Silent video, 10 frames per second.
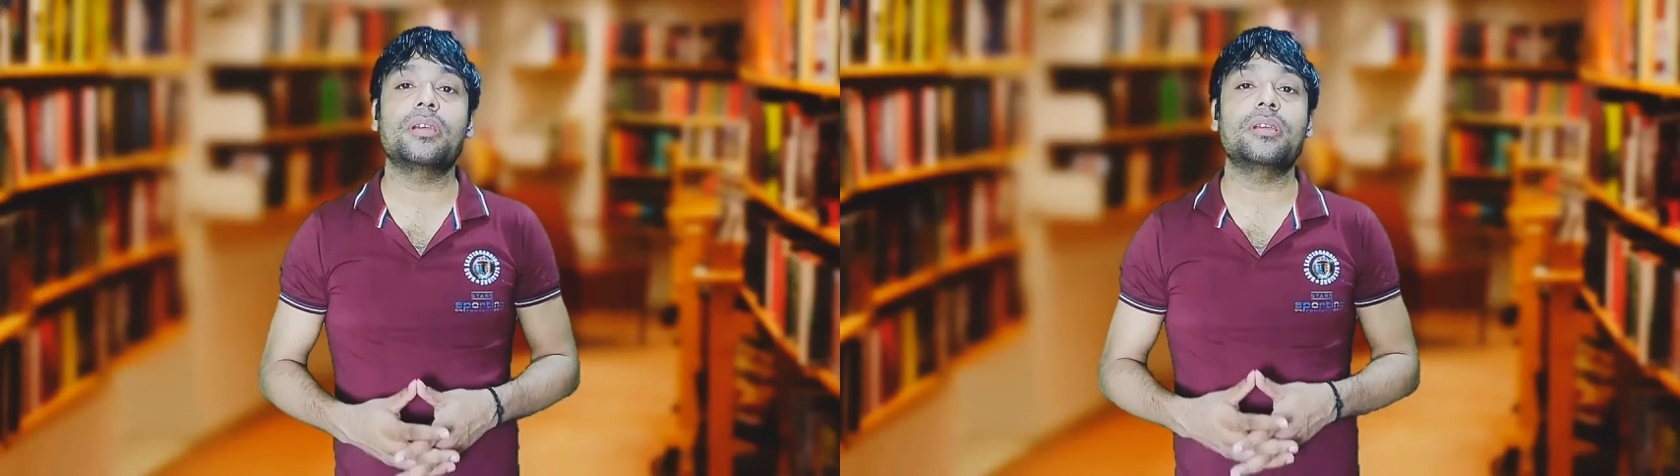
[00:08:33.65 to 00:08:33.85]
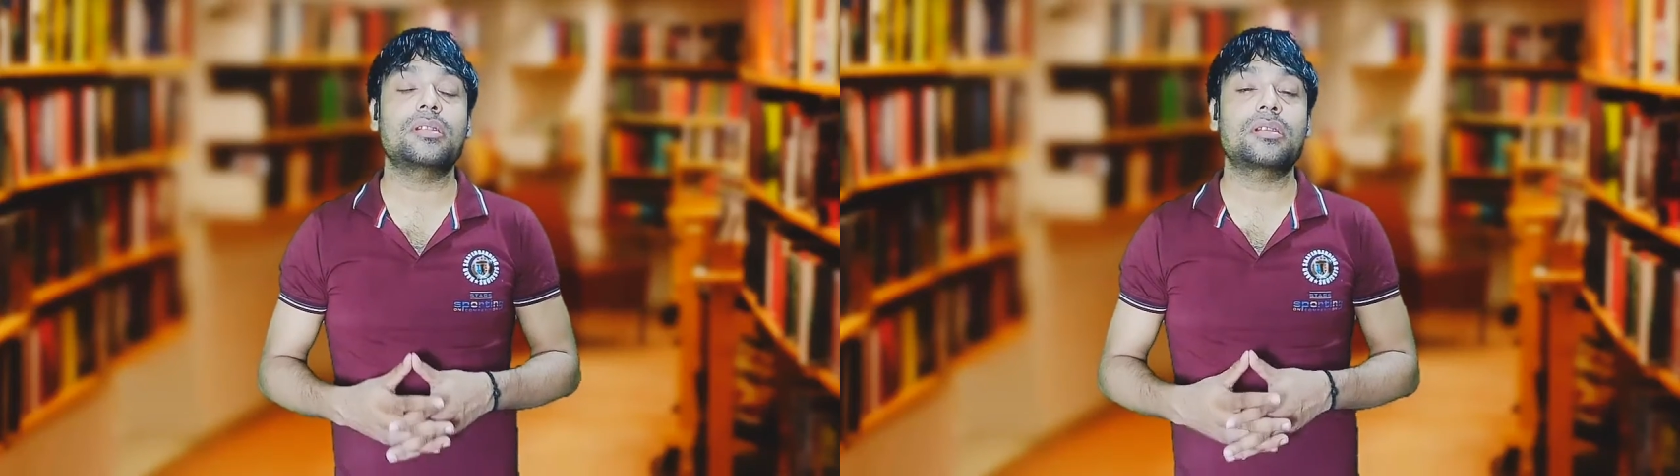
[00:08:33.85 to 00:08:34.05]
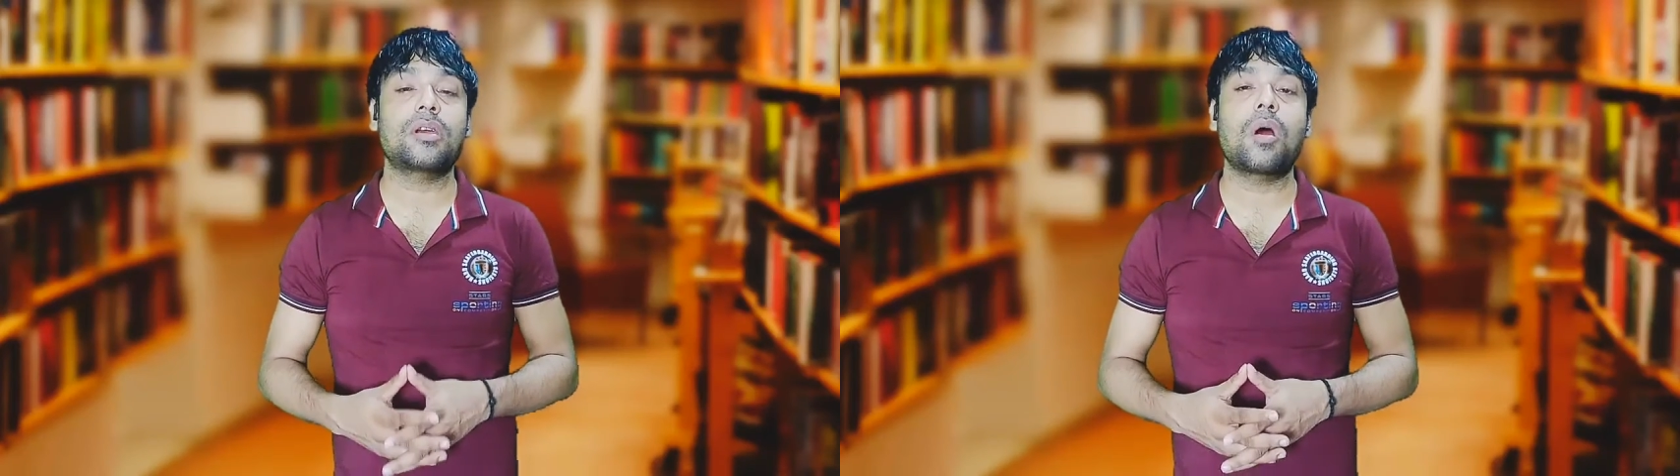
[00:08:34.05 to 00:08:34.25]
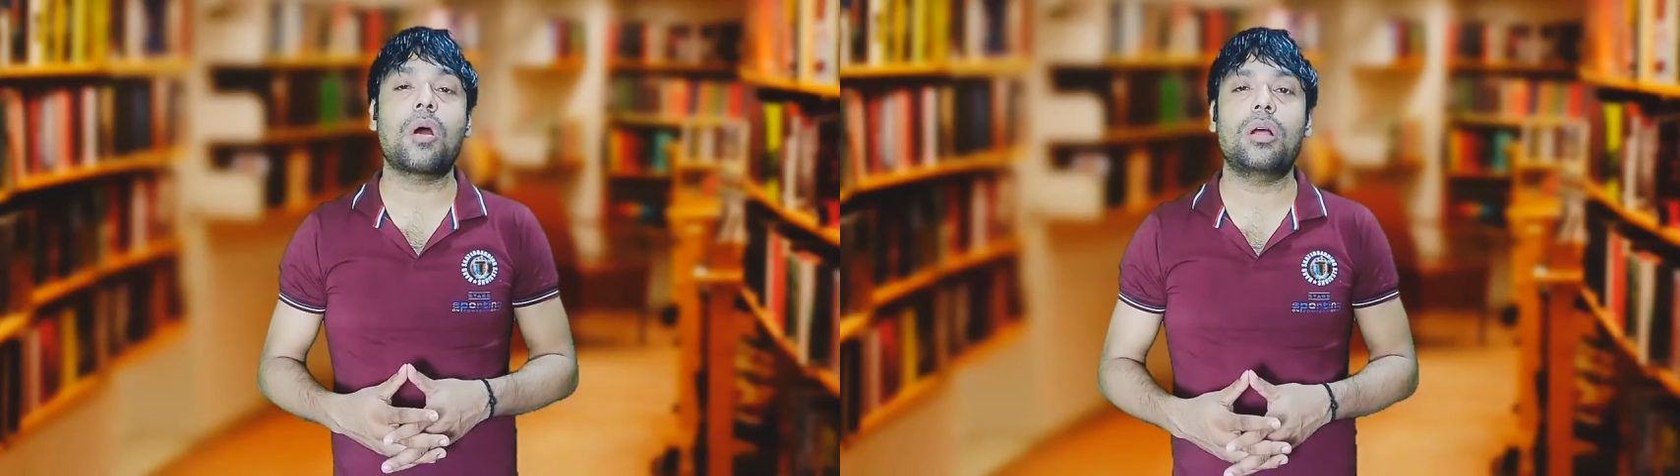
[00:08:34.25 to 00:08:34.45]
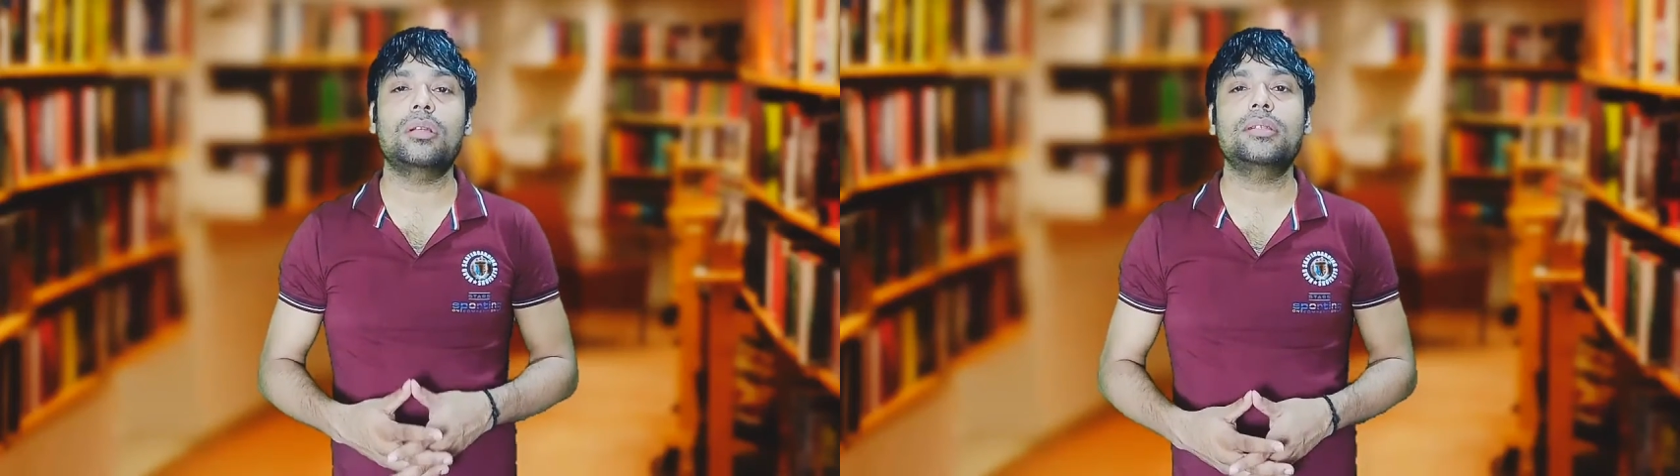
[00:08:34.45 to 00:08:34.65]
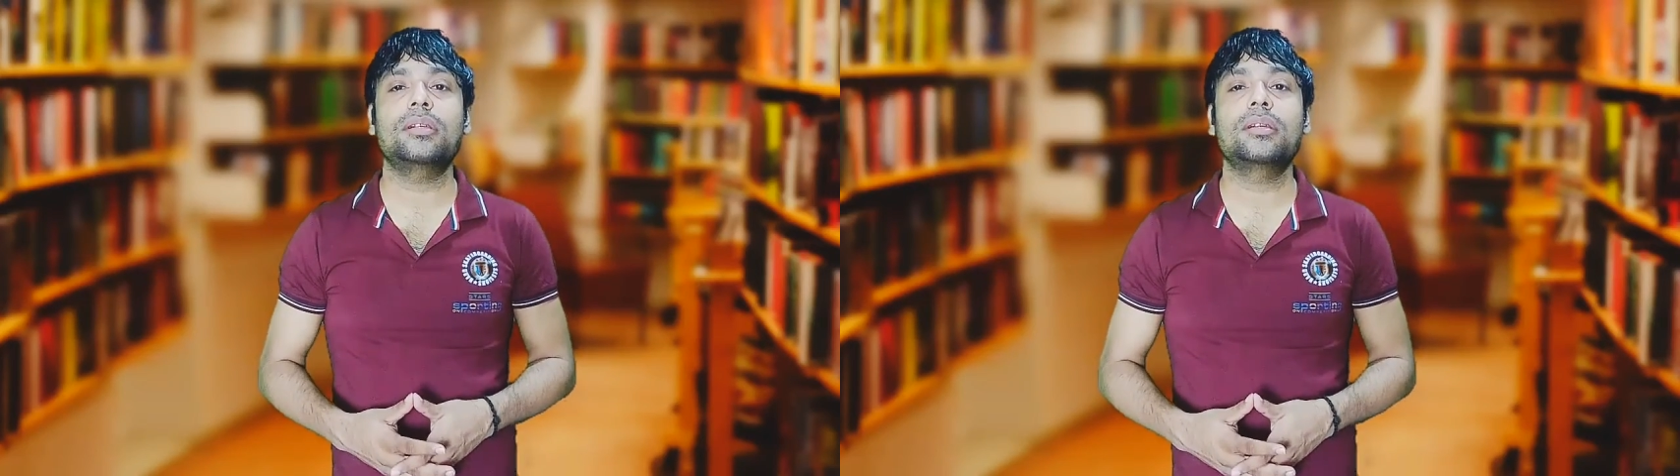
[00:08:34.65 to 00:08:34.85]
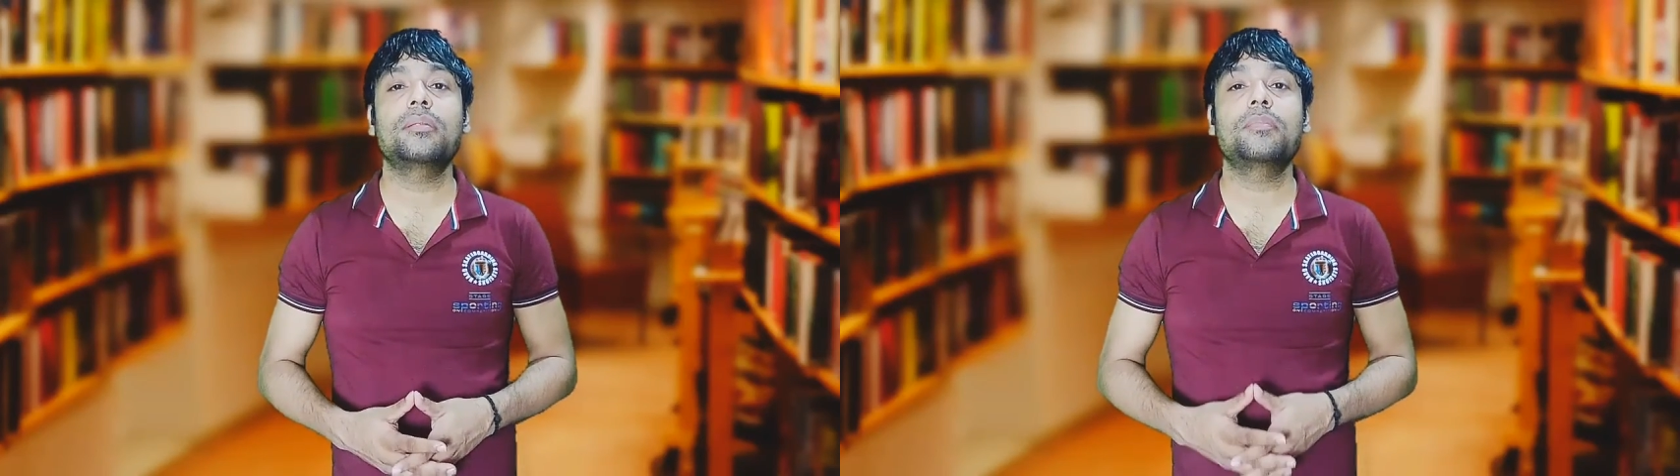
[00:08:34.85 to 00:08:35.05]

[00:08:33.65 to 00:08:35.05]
is called